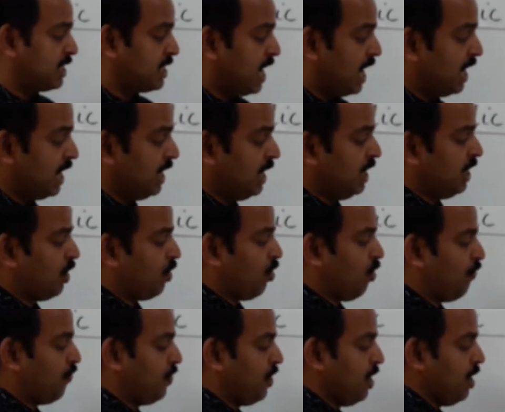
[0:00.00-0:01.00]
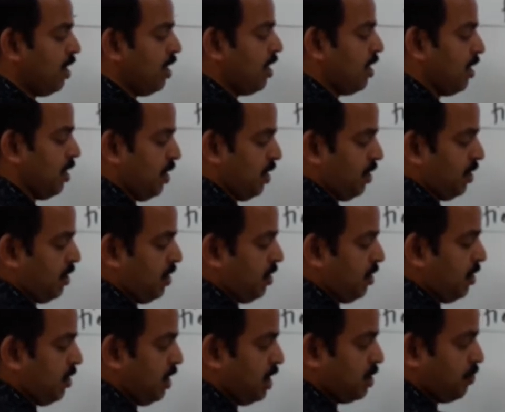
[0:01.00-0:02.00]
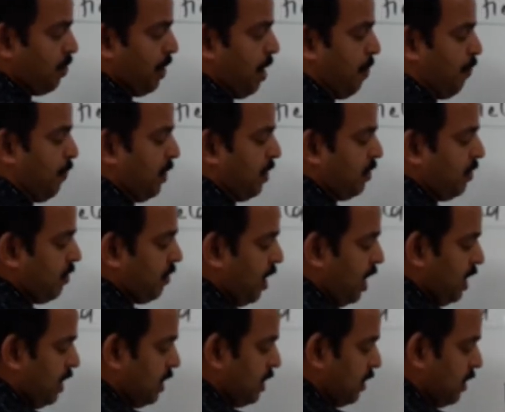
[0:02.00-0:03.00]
center of this paper, right?